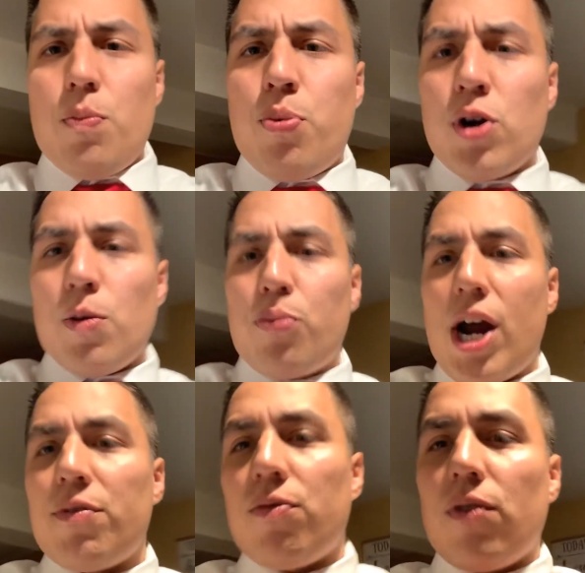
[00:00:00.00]
put a
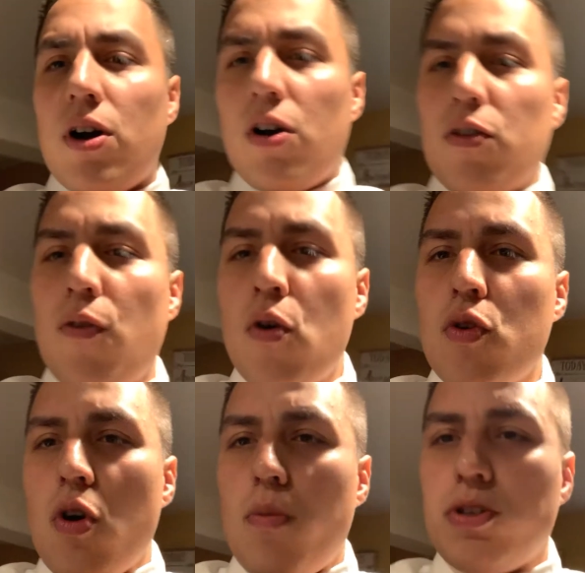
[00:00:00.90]
private phone
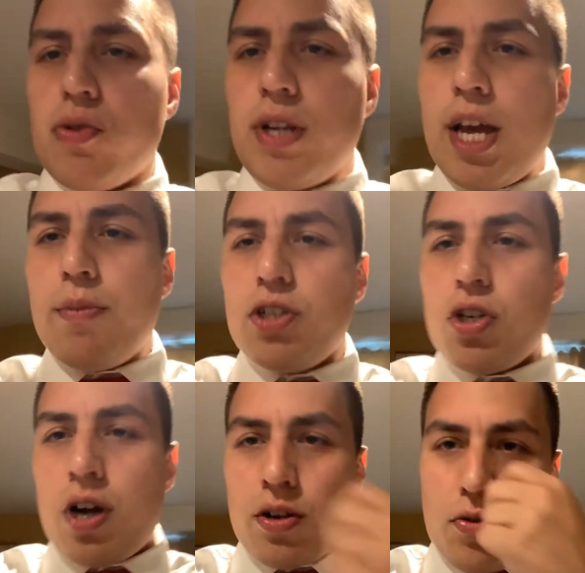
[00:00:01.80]
call between him and
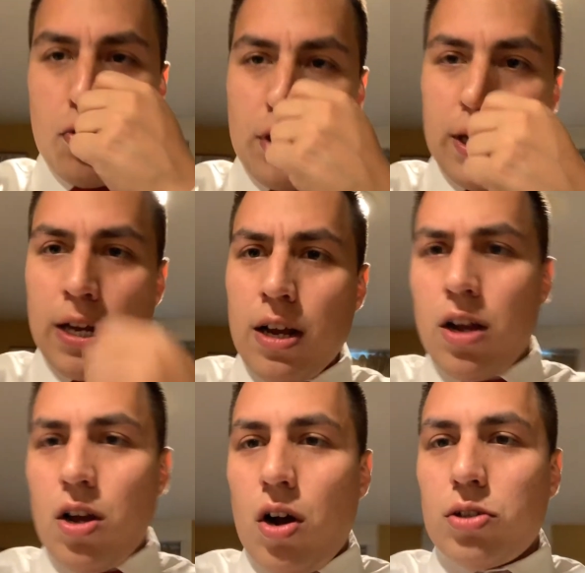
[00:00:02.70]
John Gruden
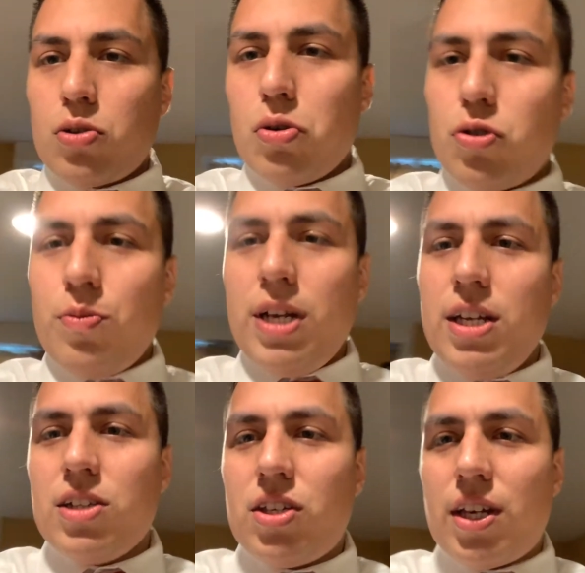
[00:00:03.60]
on social
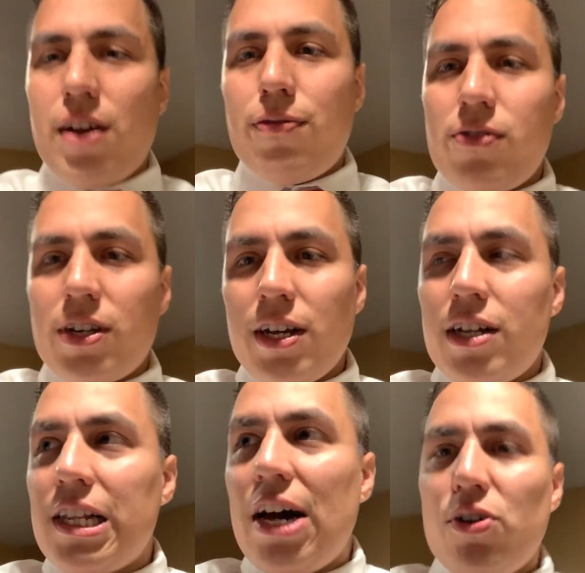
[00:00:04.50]
media to get freaking
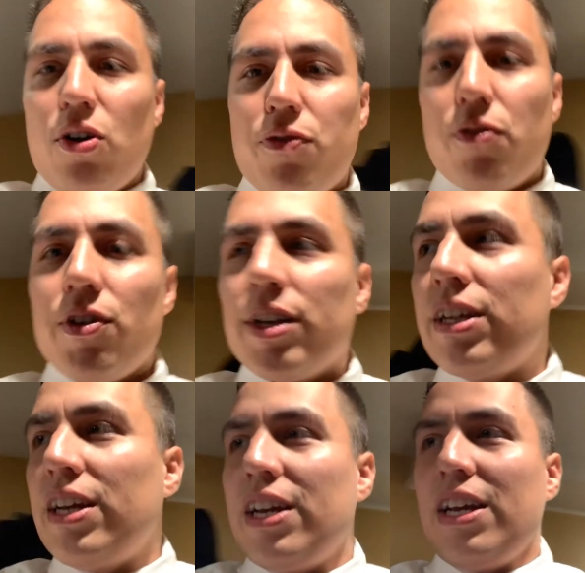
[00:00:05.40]
clout off of it.
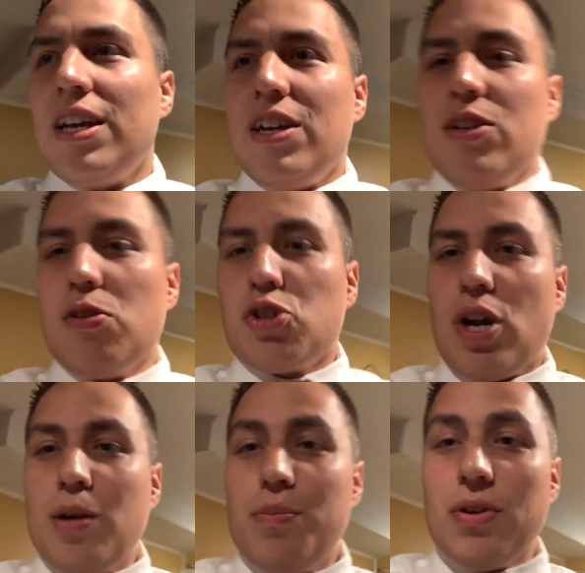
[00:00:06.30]
You know,
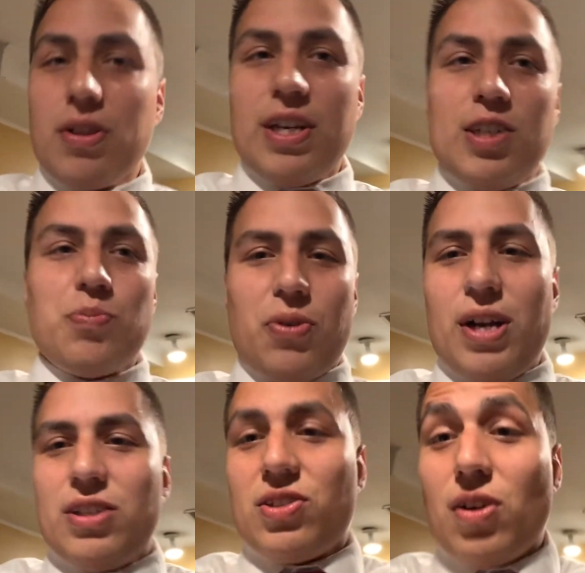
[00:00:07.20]
trying to build his
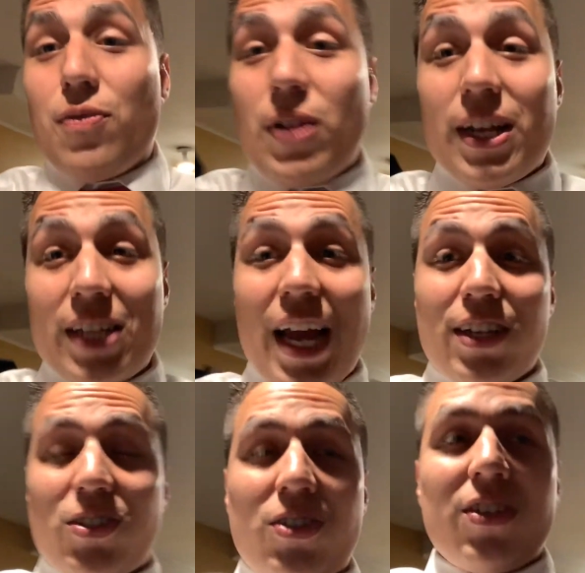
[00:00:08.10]
brand and stuff. Like,
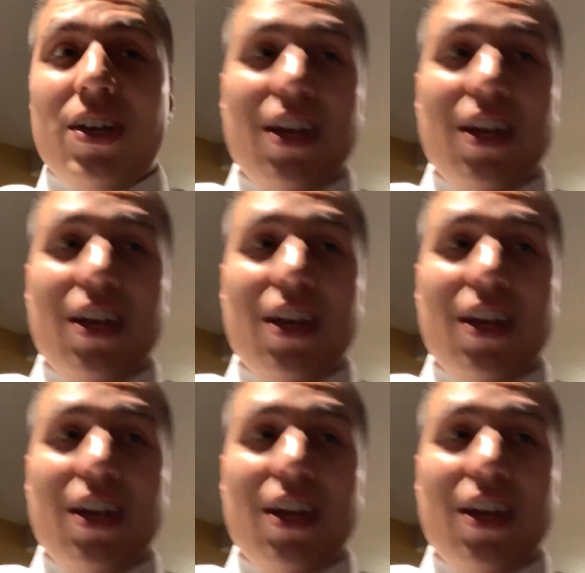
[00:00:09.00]
that's...